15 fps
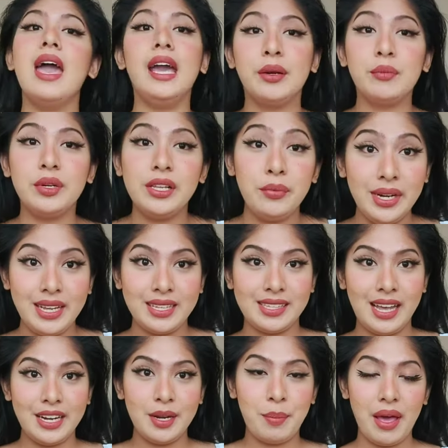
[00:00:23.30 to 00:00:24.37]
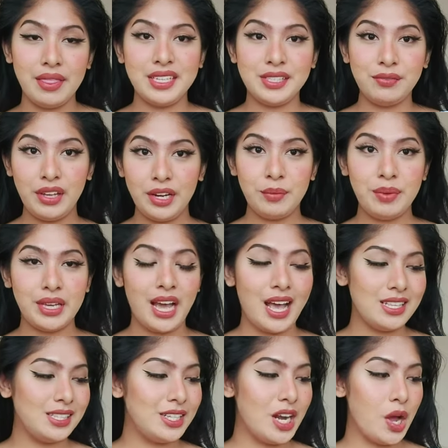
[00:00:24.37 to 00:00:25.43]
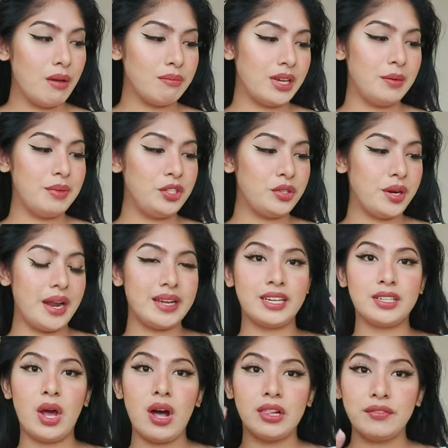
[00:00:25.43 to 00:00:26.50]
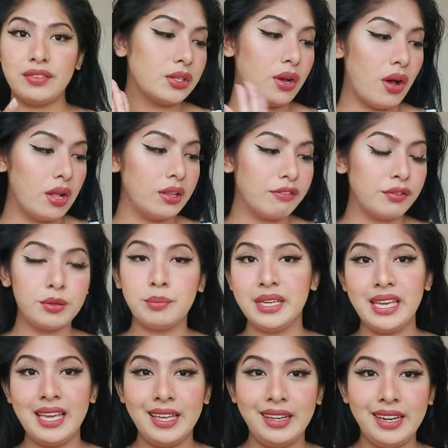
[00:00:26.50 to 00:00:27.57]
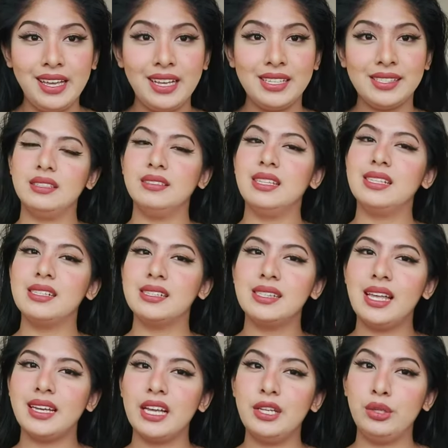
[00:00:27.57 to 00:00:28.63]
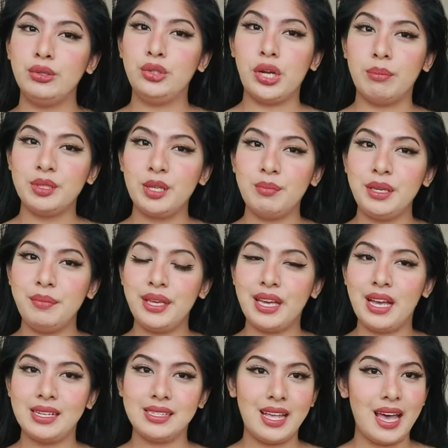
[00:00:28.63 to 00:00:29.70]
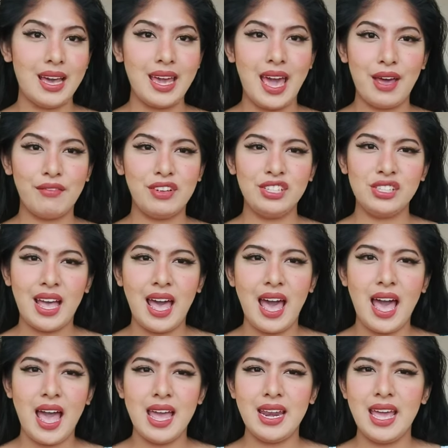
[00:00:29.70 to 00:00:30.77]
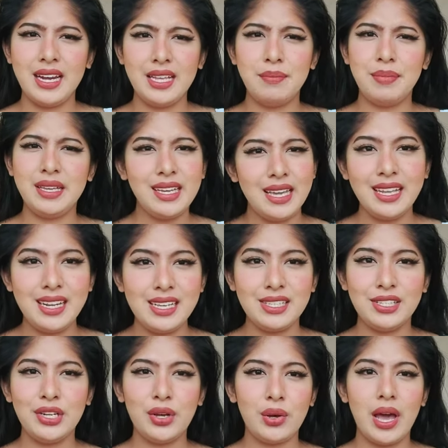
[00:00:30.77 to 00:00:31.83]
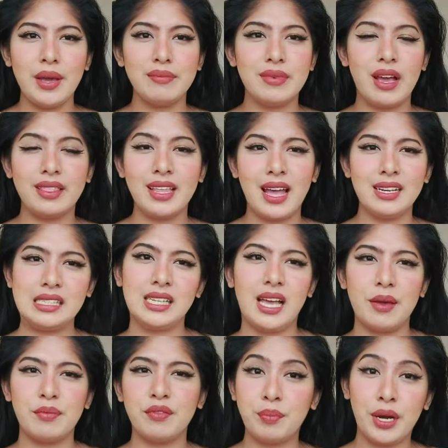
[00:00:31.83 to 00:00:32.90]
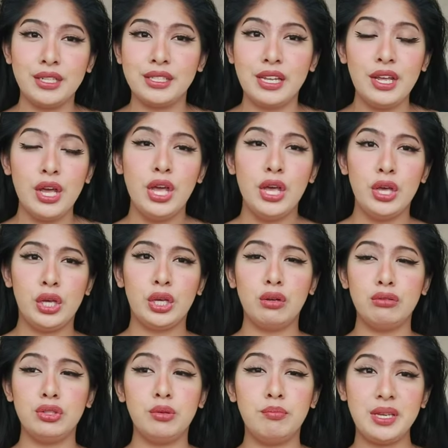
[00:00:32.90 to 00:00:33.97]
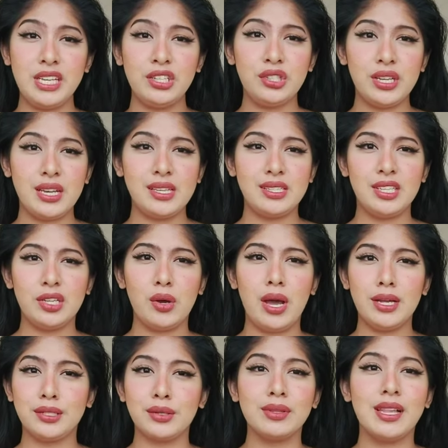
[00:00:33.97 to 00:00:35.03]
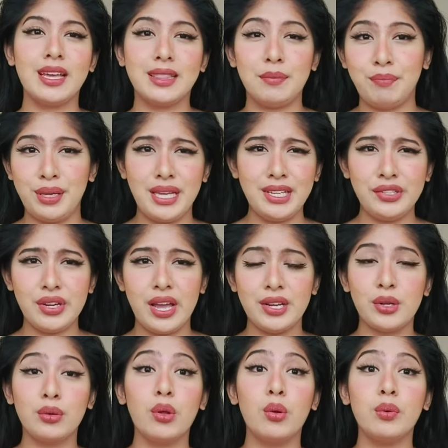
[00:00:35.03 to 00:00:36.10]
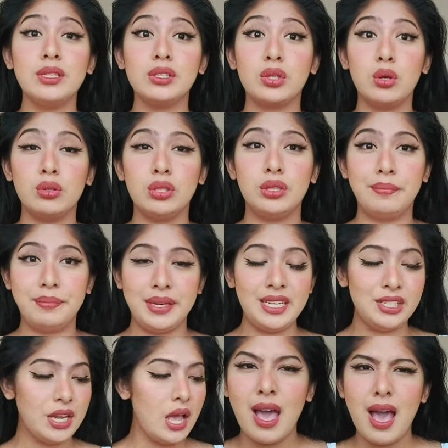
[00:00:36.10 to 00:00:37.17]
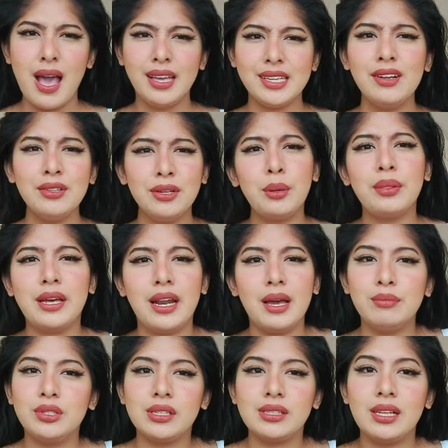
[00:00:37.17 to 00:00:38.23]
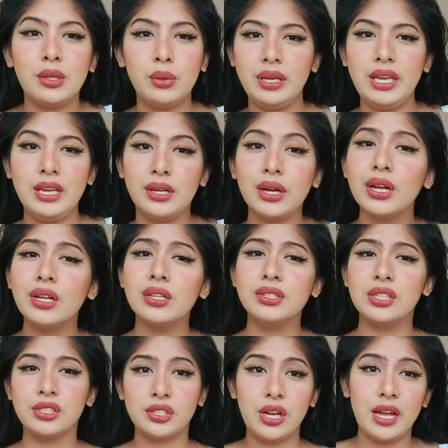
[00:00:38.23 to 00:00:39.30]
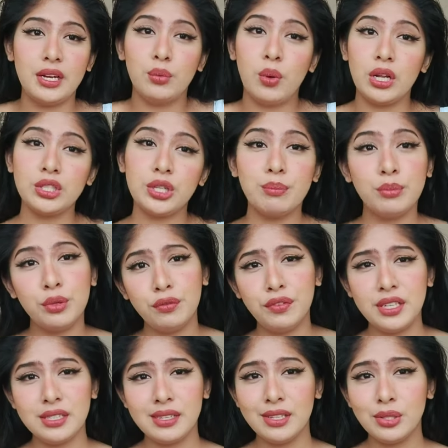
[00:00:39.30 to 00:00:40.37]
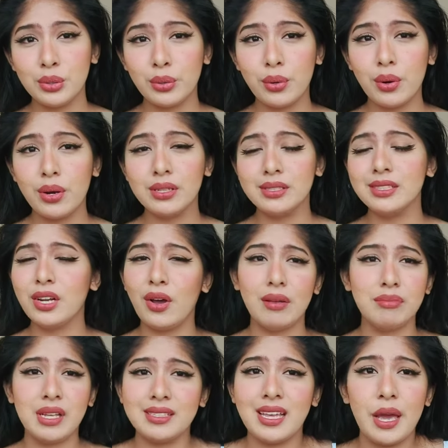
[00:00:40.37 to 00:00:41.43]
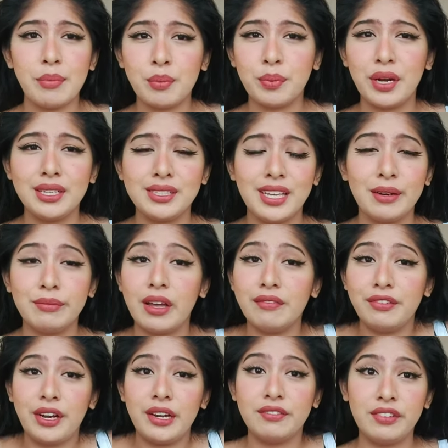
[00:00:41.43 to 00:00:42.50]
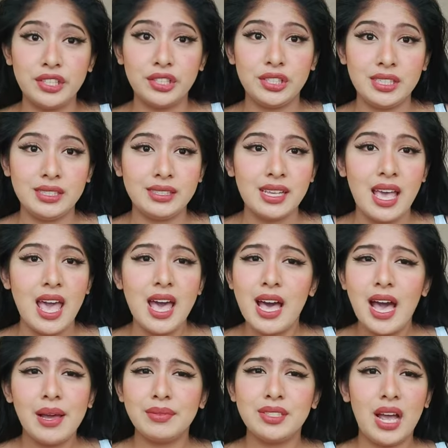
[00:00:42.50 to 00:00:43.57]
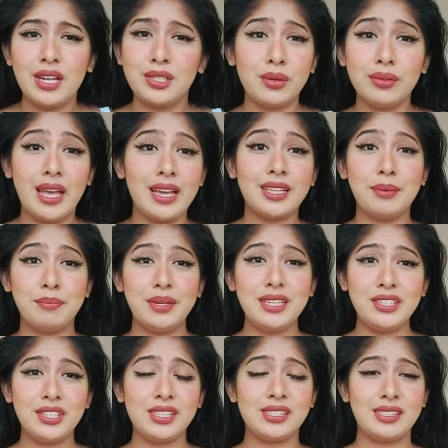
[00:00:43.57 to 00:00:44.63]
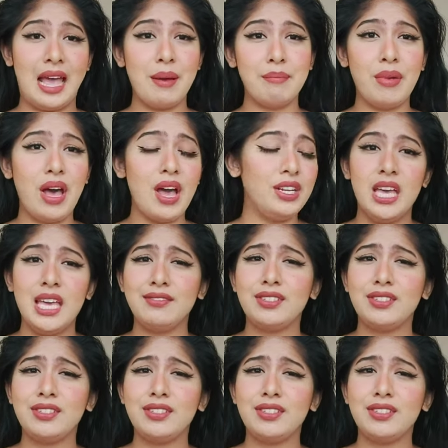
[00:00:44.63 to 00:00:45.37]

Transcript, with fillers: And I'm really excited about this video because, you know, I'm going to be trying on all of these colorful bikinis. This is like a new jump to me because I haven't had any bikinis, you know. I'm not that type of person that goes to beaches, you know. I don't like the beach. I don't always go to the beach. Y'all know that I'm just a low-key girl, just trying to watch some movies indoors, you know. I'm that type of person. I'm not very adventurous. I don't like the beaches that much.